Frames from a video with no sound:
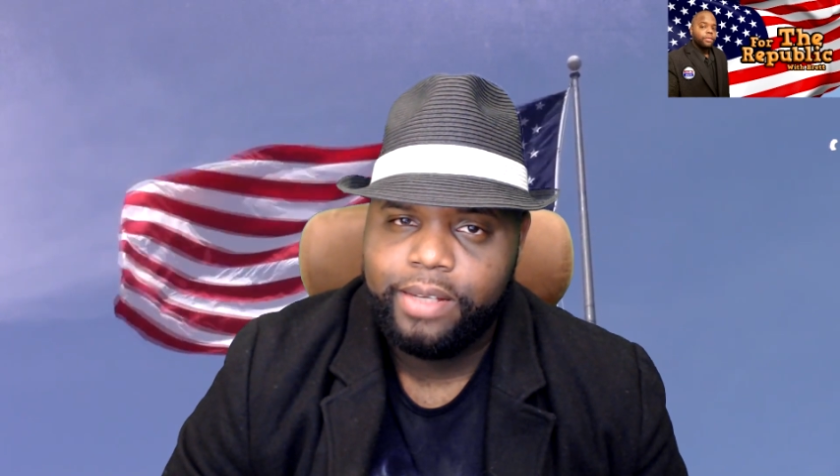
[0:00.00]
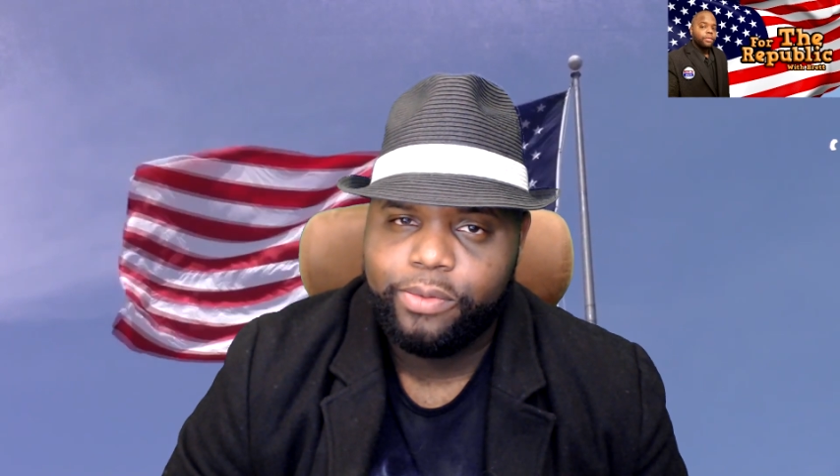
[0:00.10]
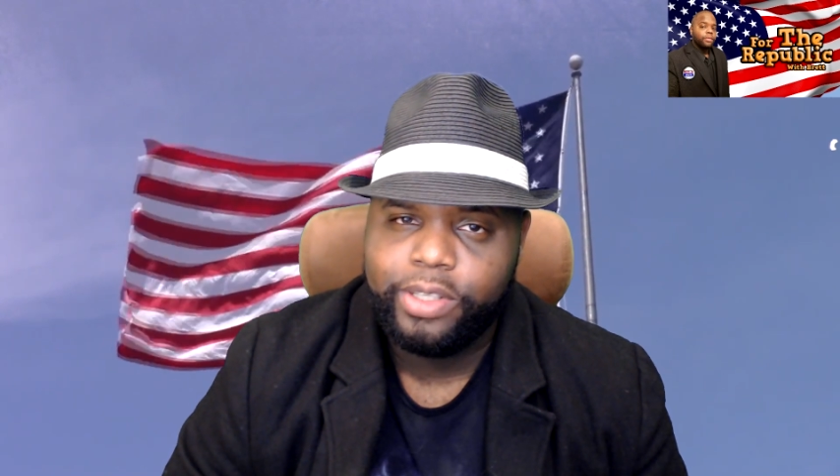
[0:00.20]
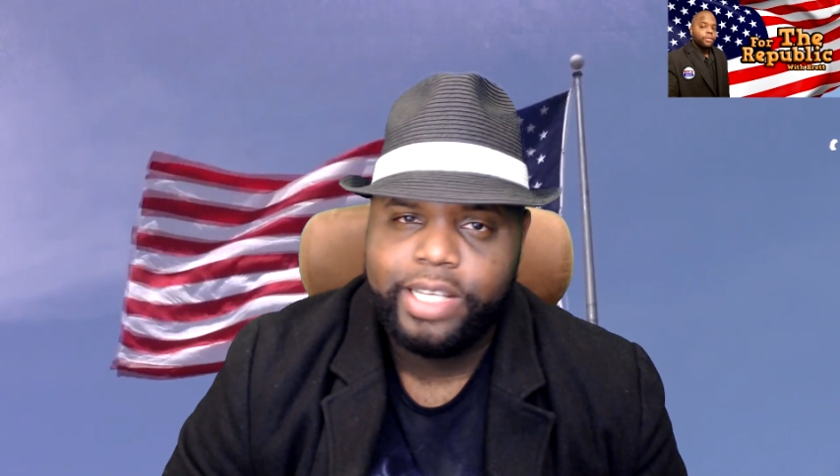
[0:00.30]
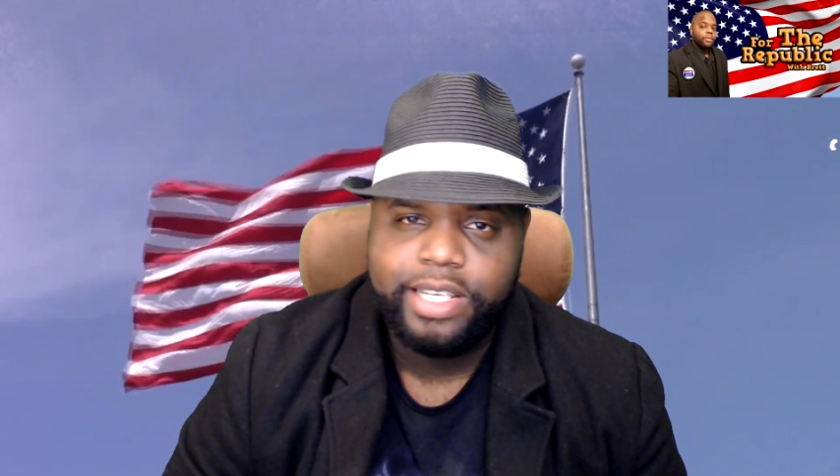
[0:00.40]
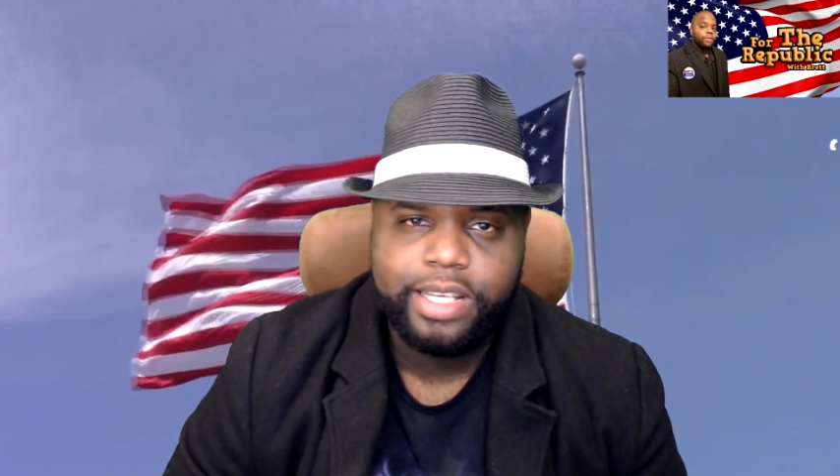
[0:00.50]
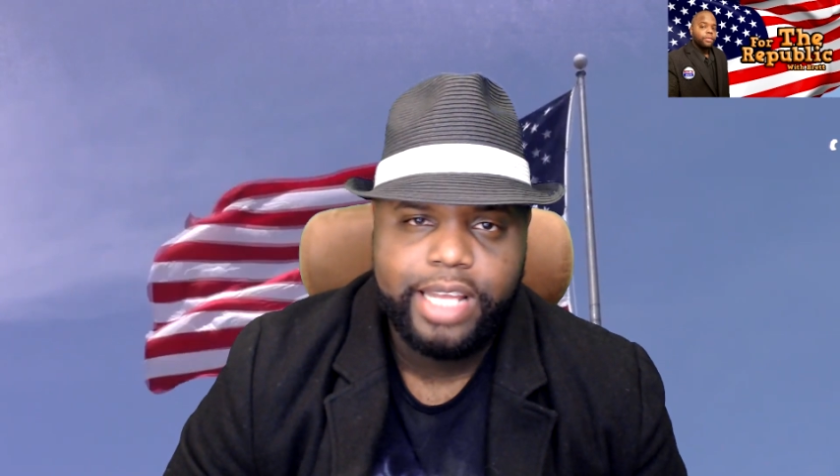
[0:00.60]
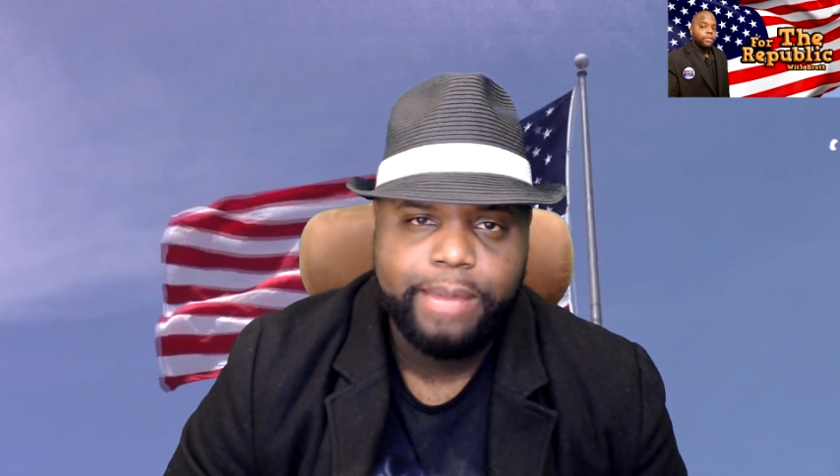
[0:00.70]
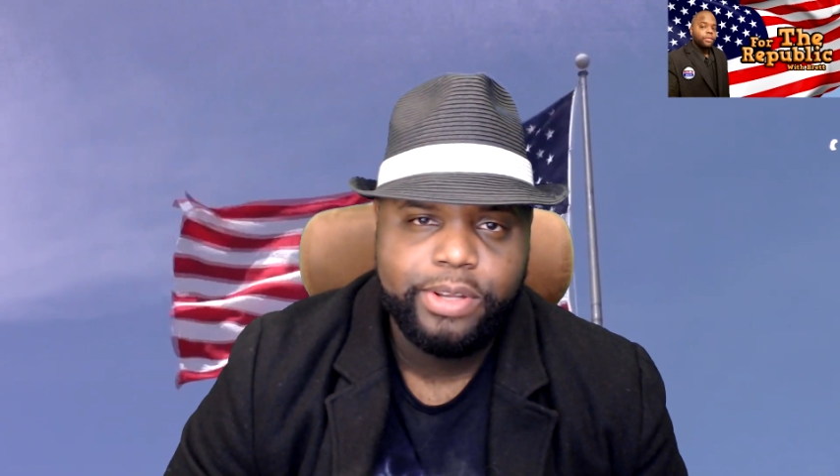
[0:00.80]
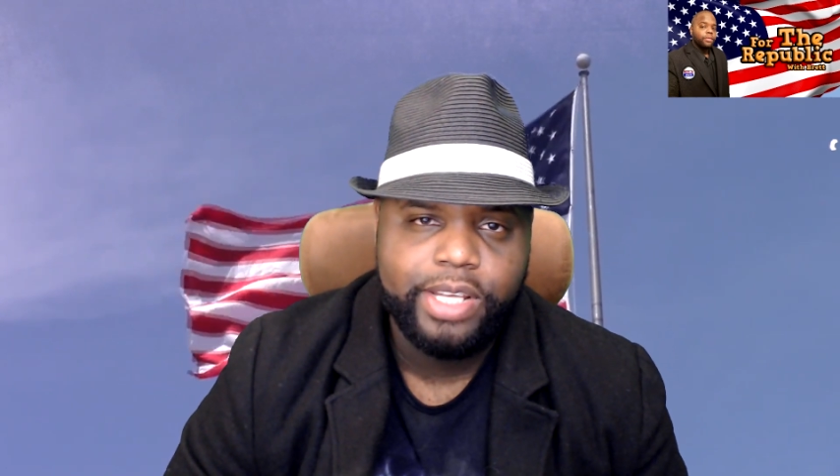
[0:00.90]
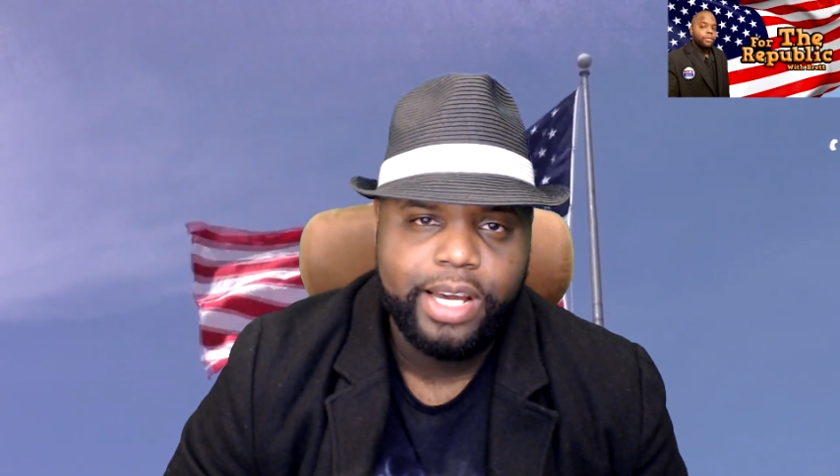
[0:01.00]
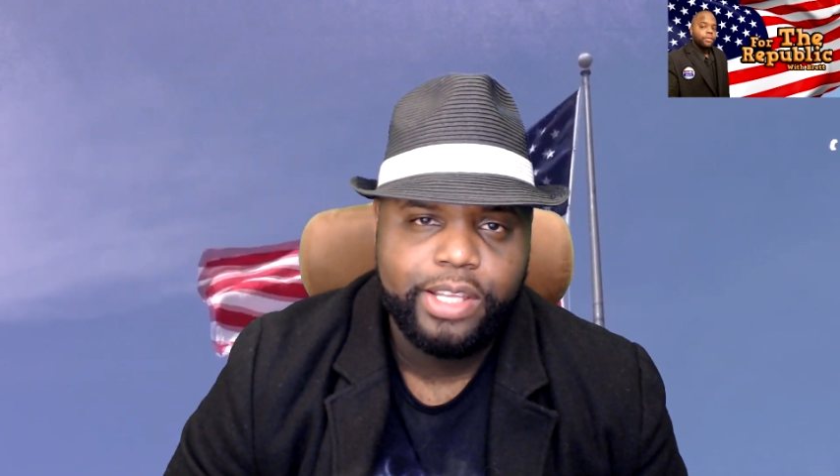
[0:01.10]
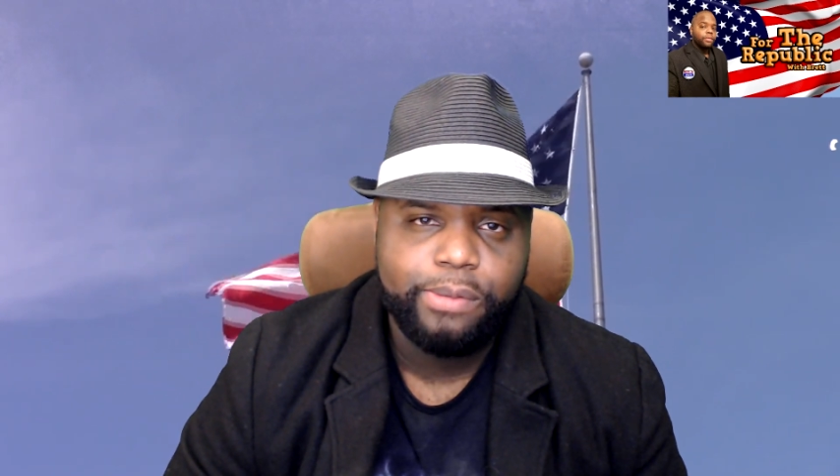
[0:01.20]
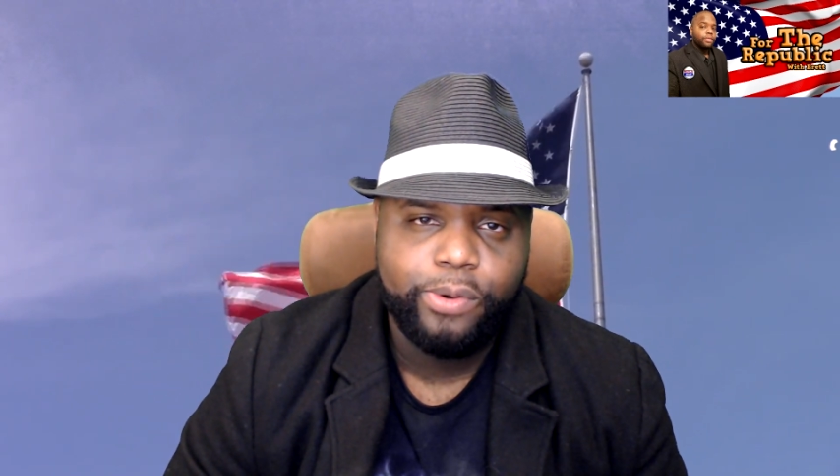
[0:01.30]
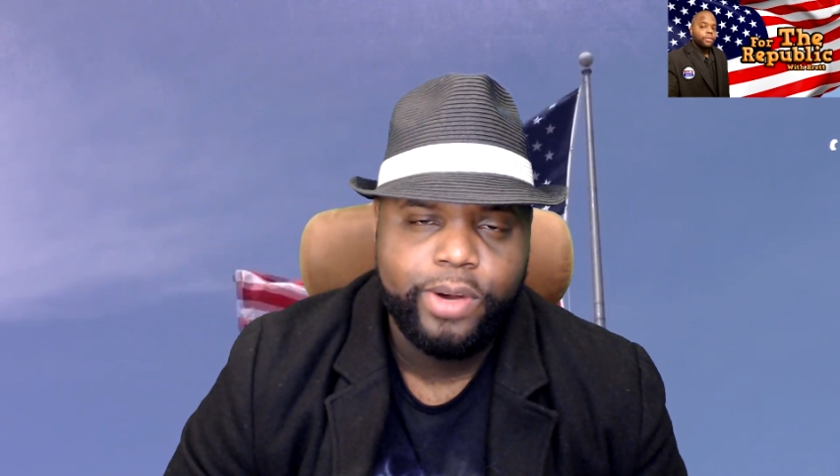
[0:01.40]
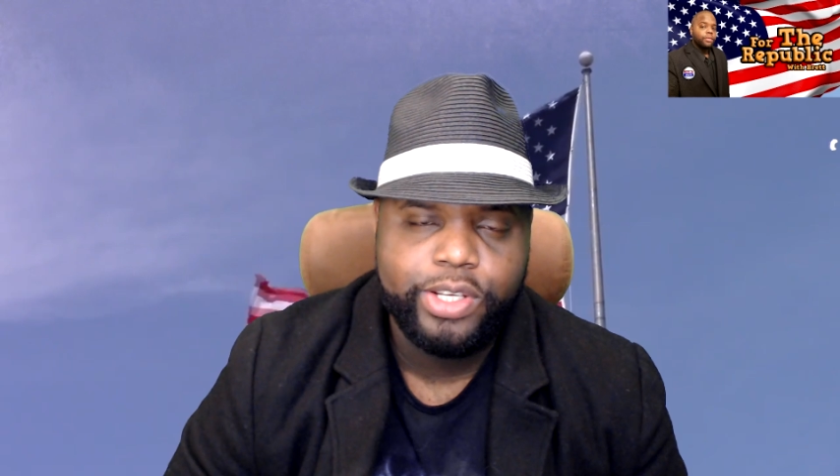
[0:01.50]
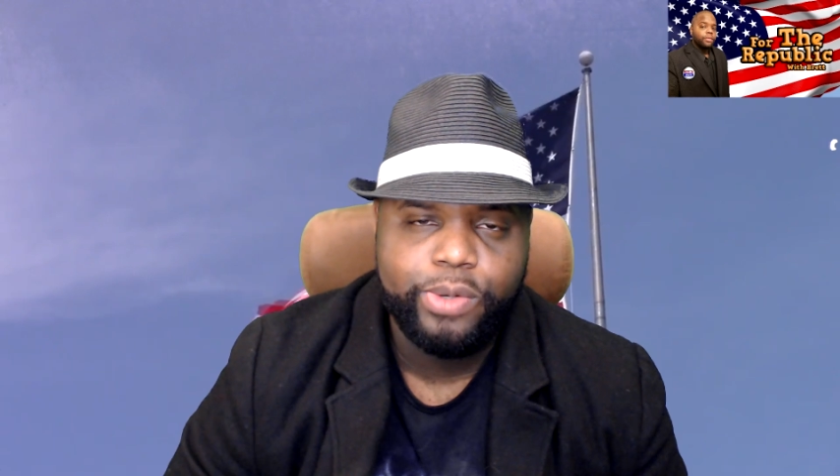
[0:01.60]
Release the names of the other boys